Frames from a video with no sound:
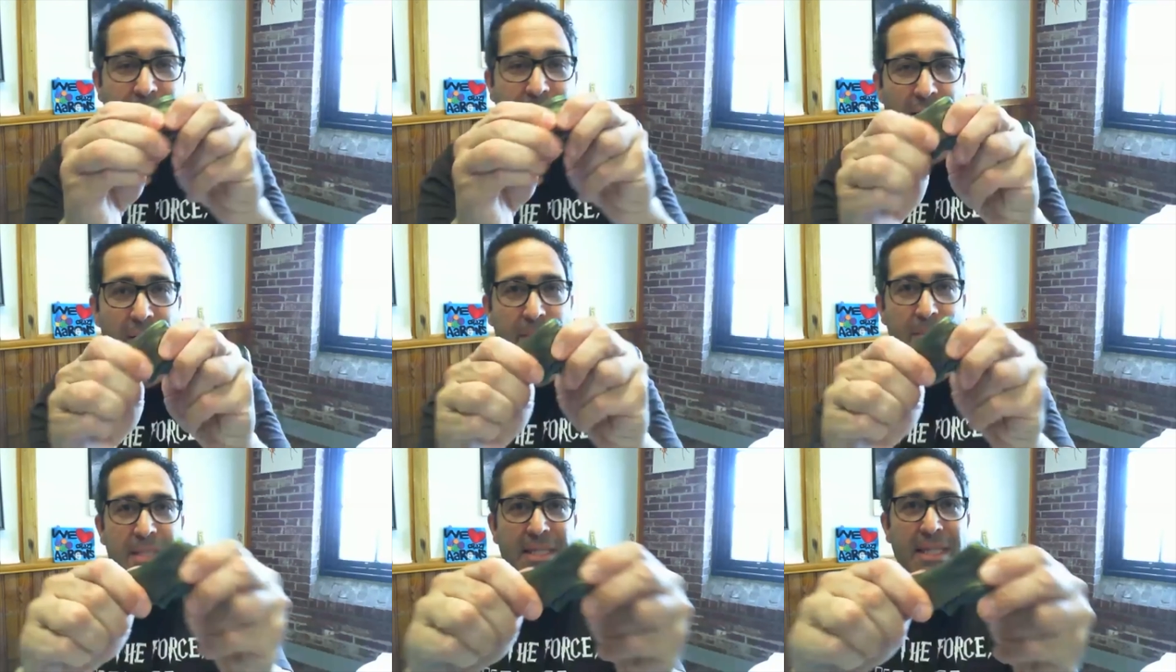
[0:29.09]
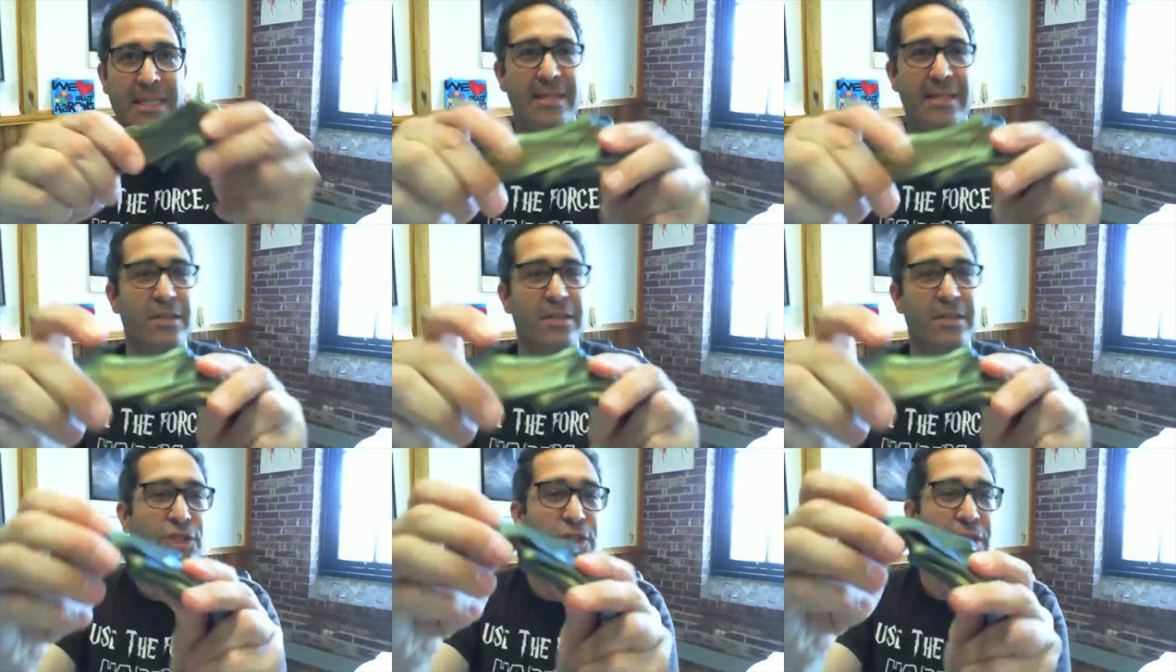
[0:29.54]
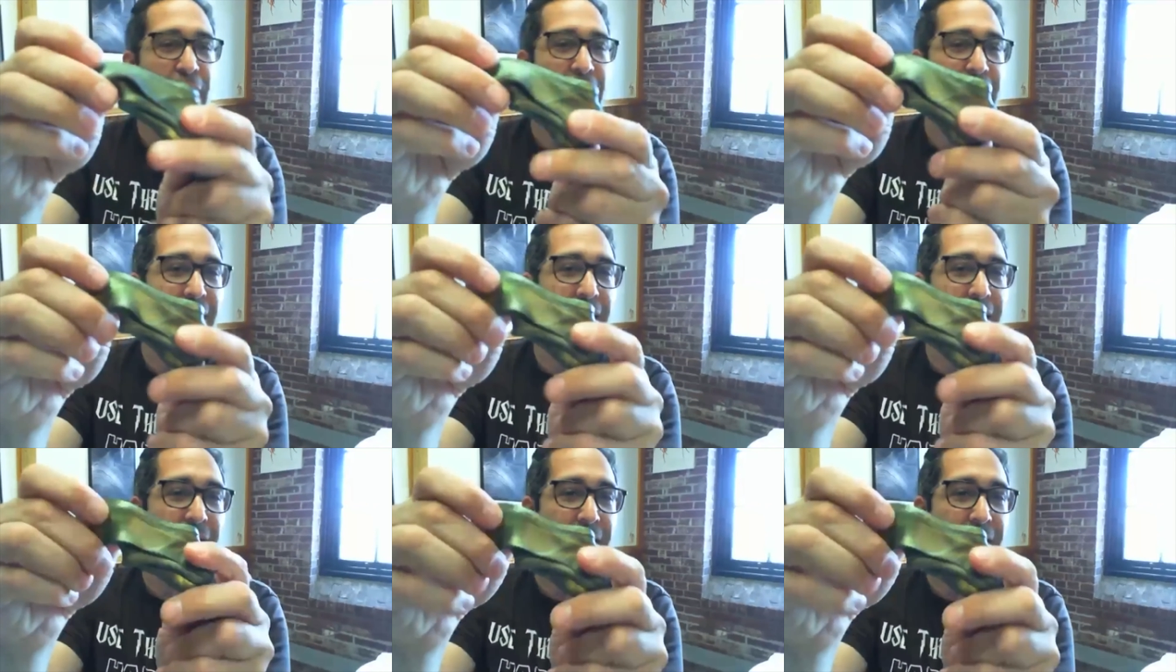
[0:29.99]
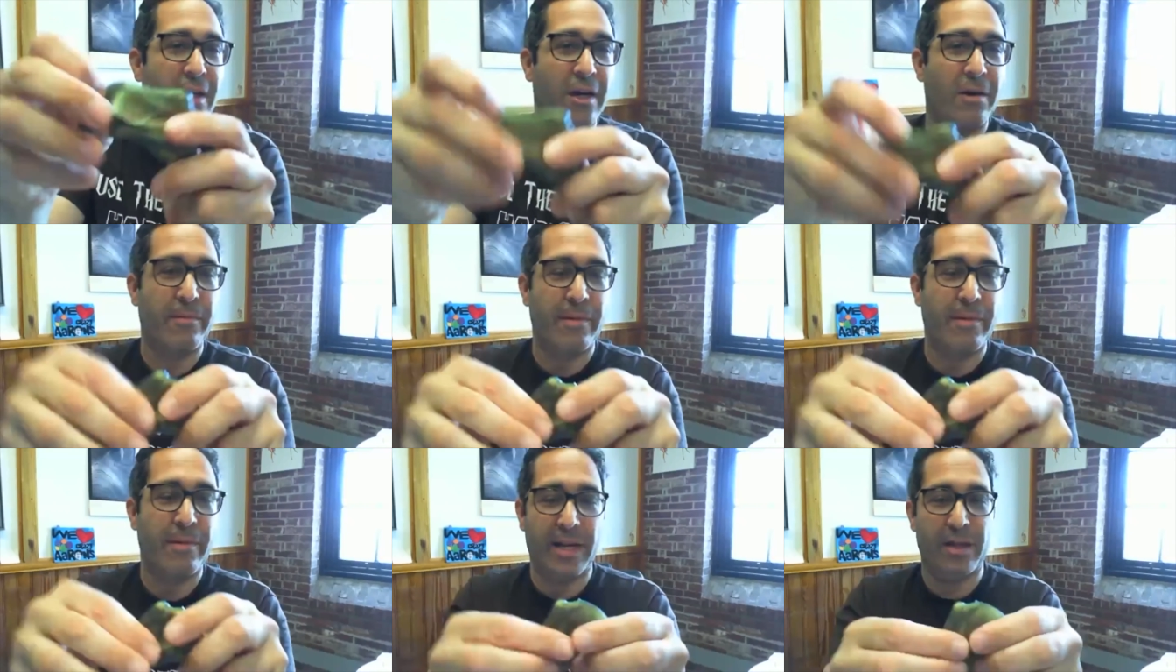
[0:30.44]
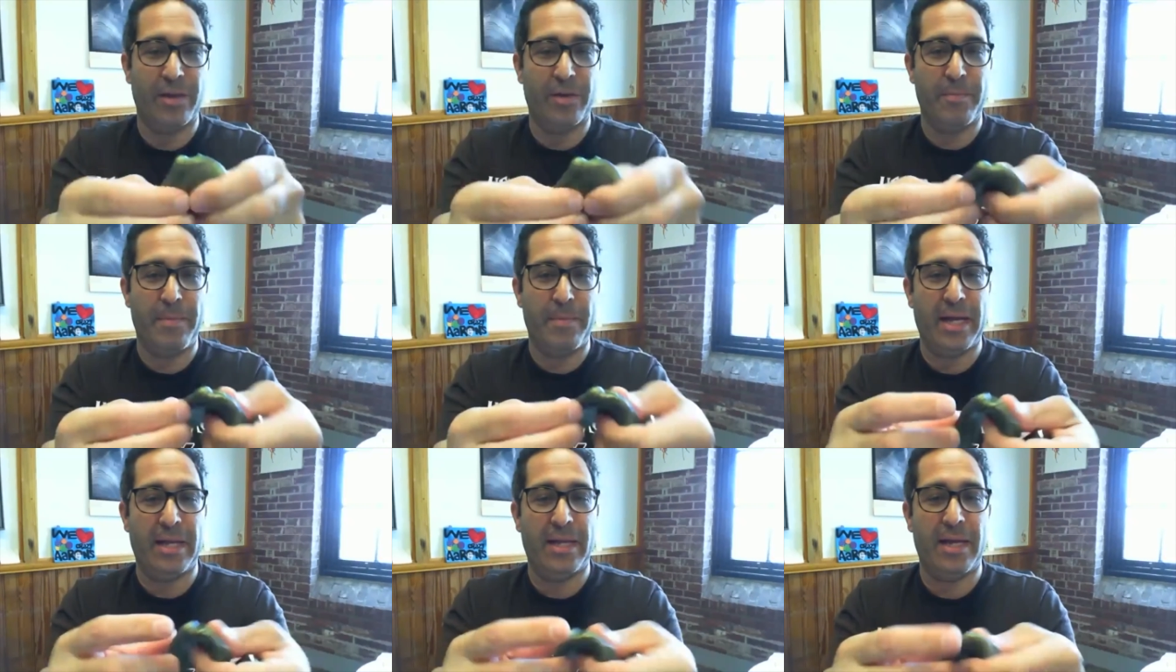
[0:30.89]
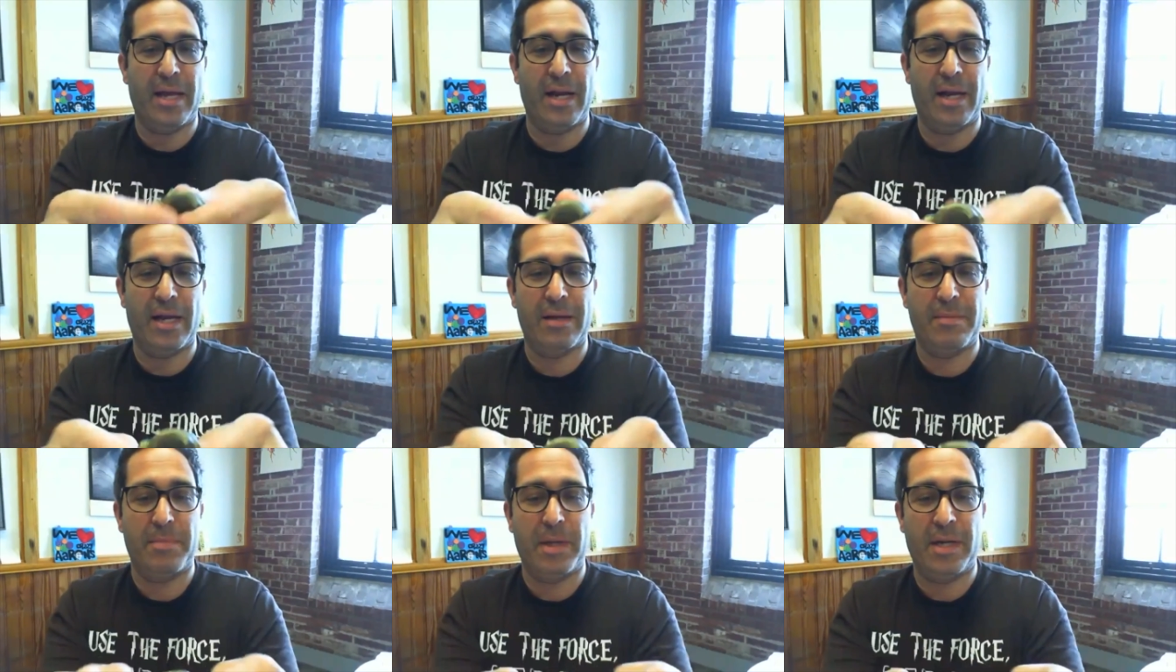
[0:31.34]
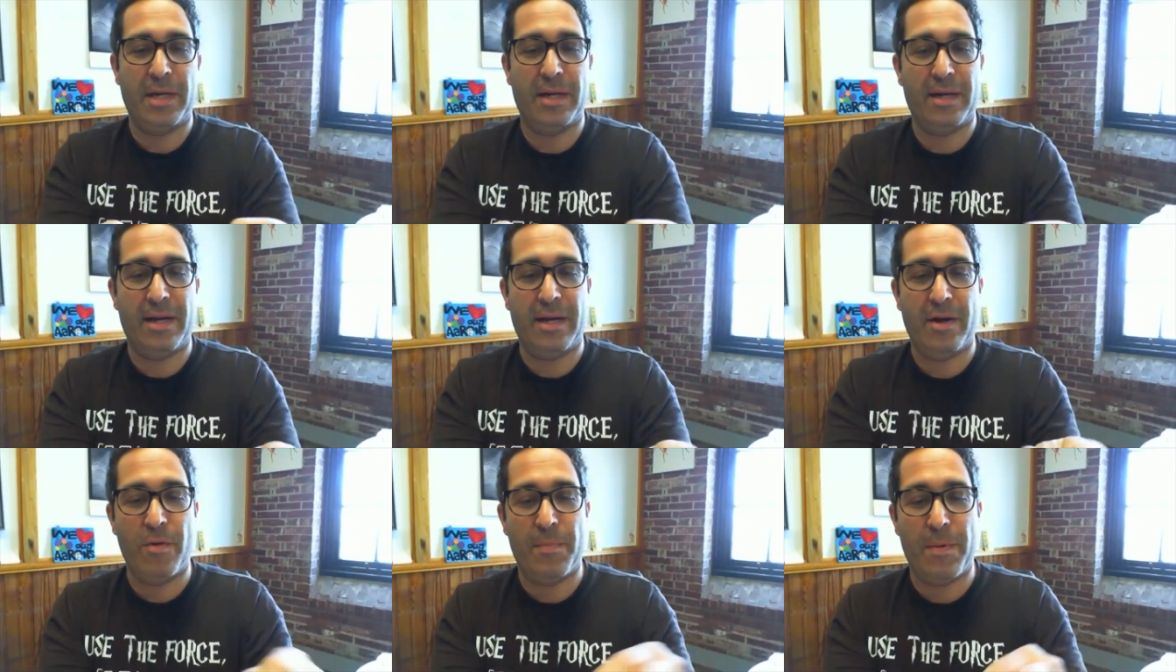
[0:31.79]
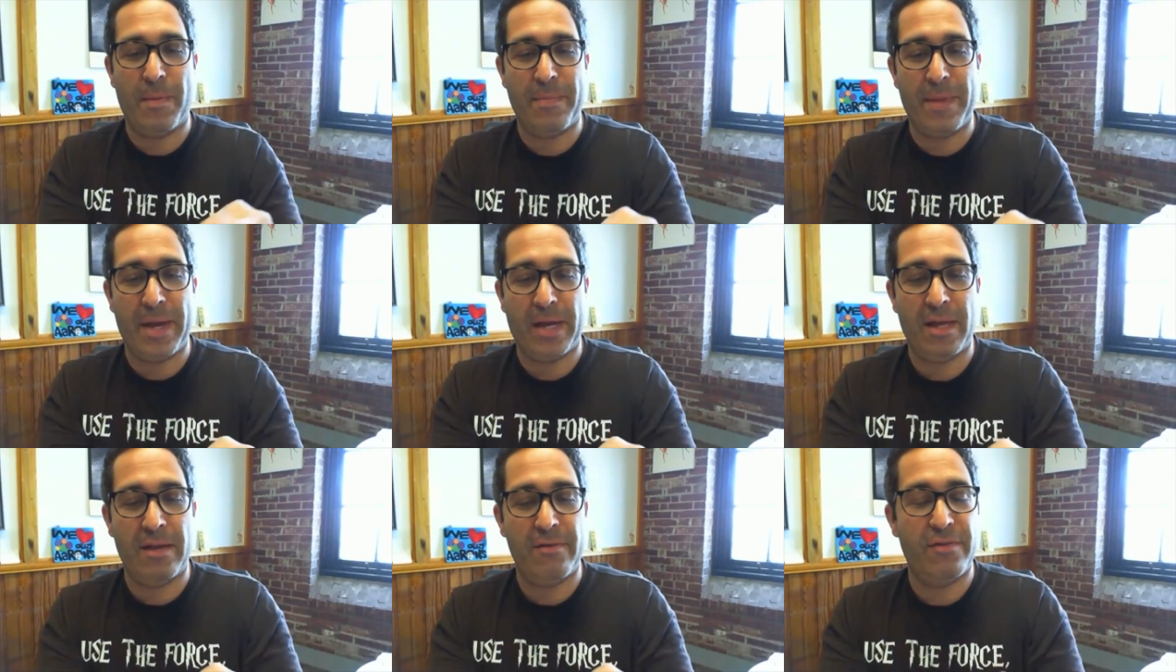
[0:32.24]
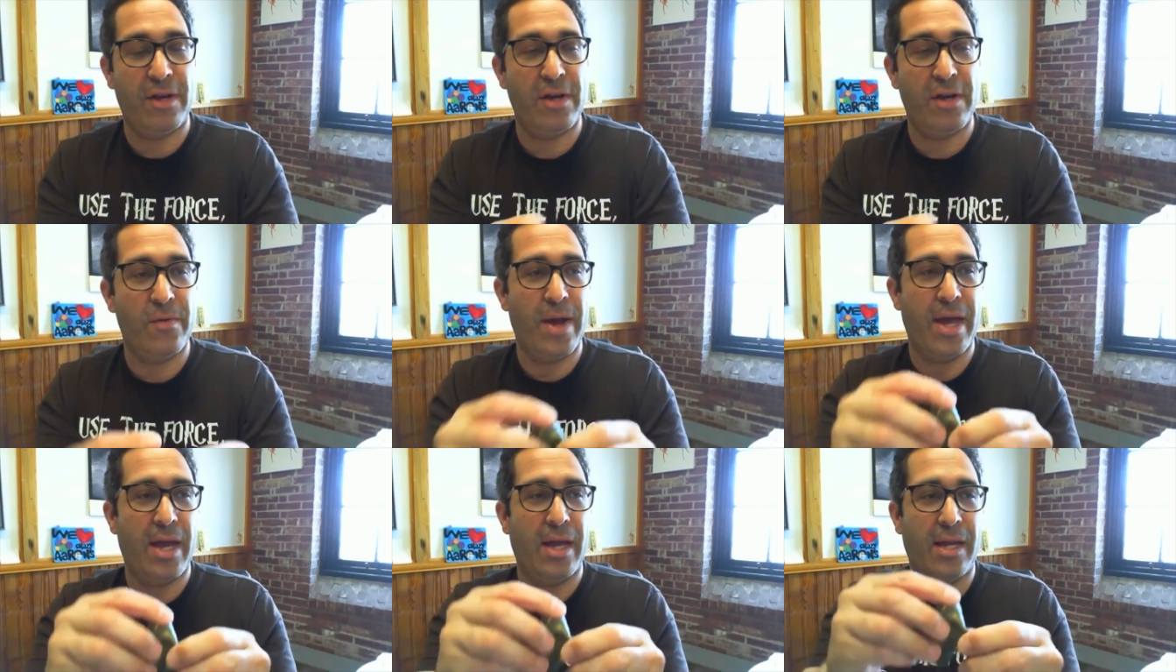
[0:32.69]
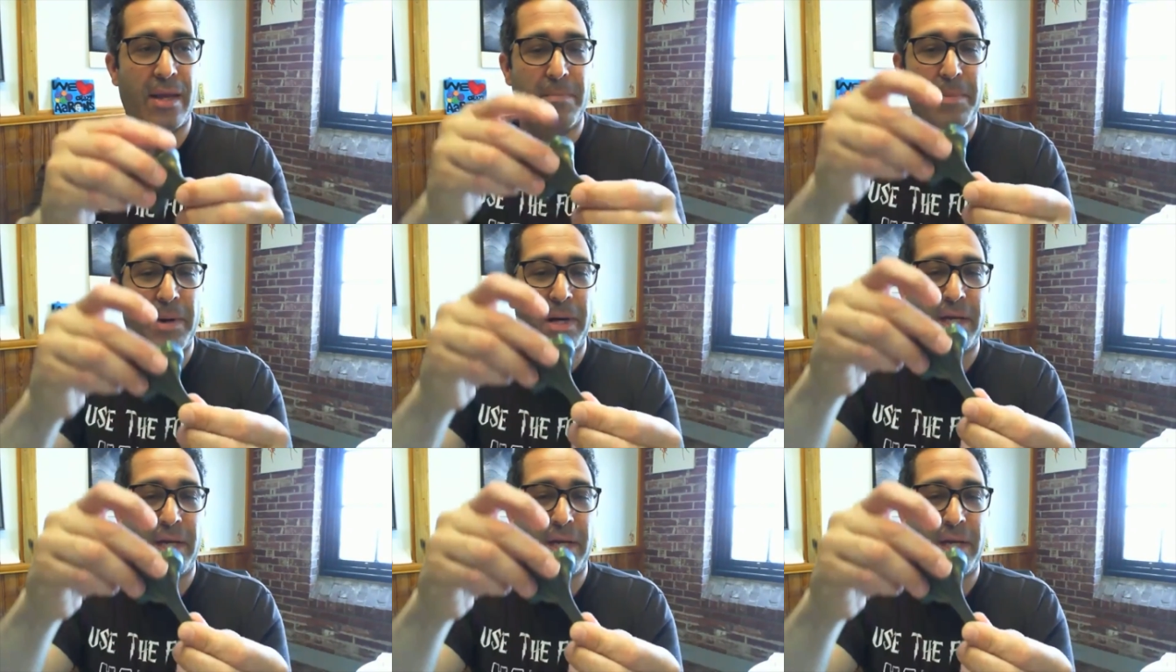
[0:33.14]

Um, it's a little shinier than our regular magnetic. yeah. I hope I'm giving away any